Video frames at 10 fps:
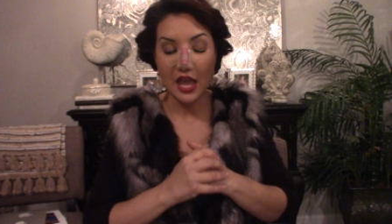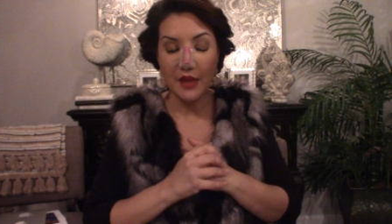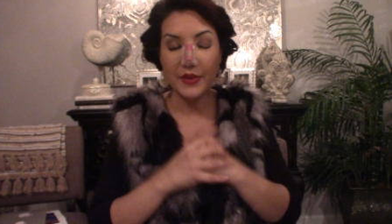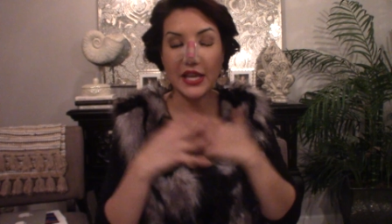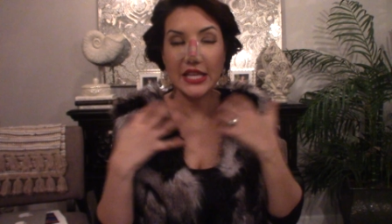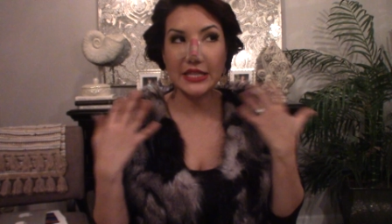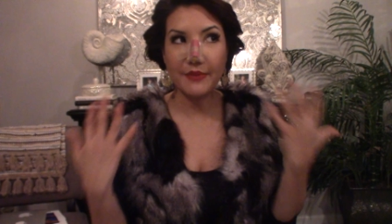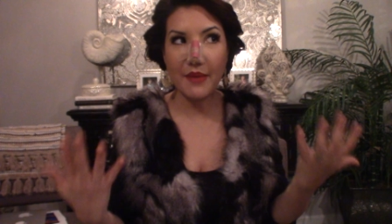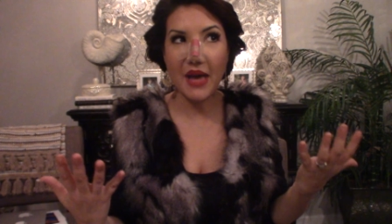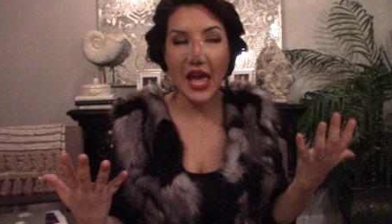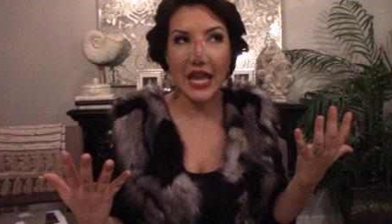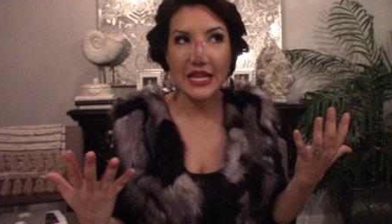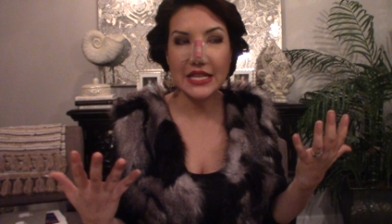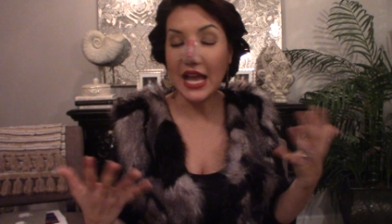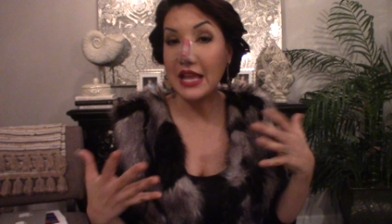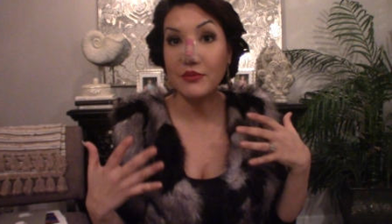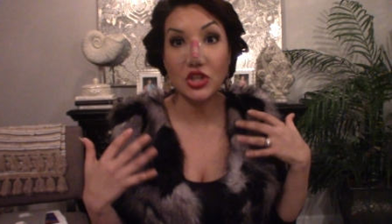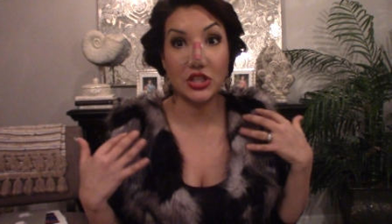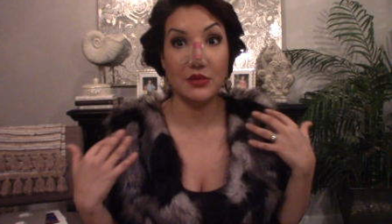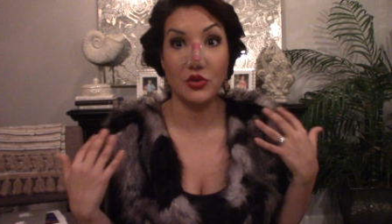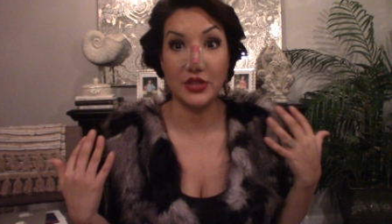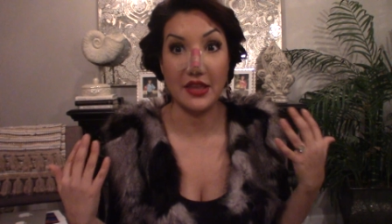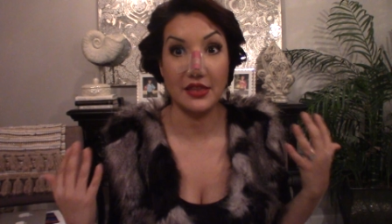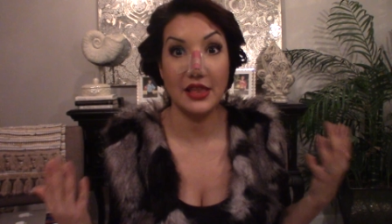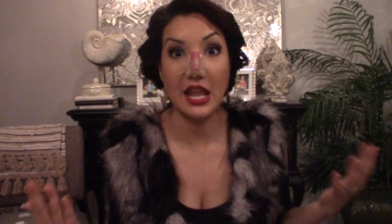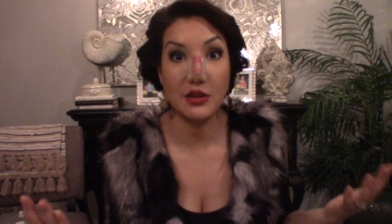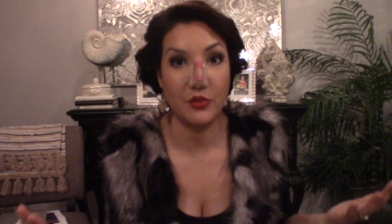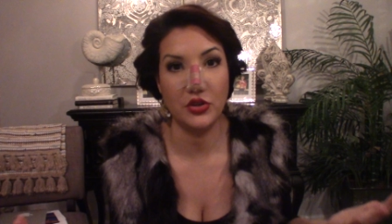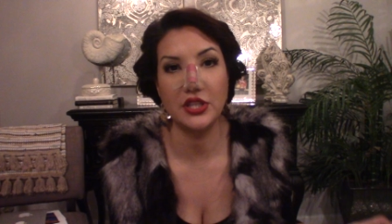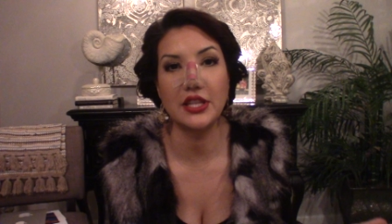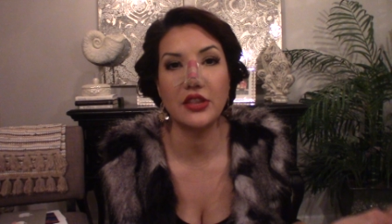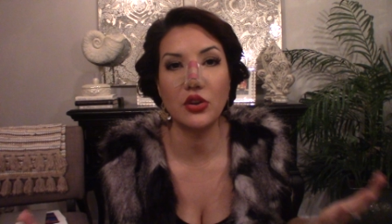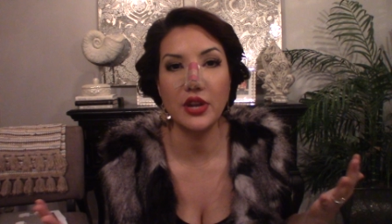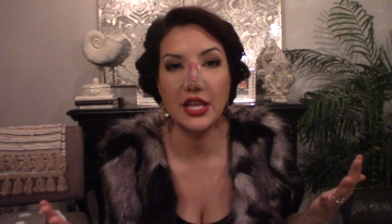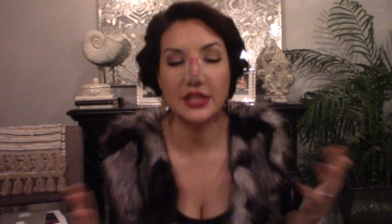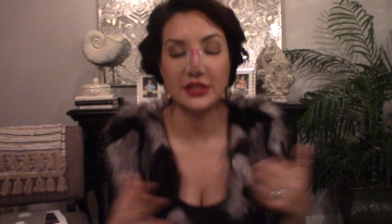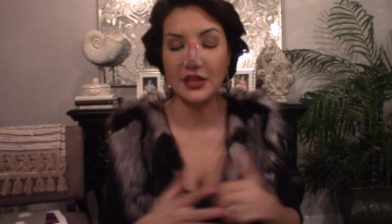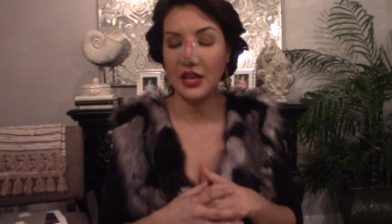Because in my mind, I am just the most athletic person that there is.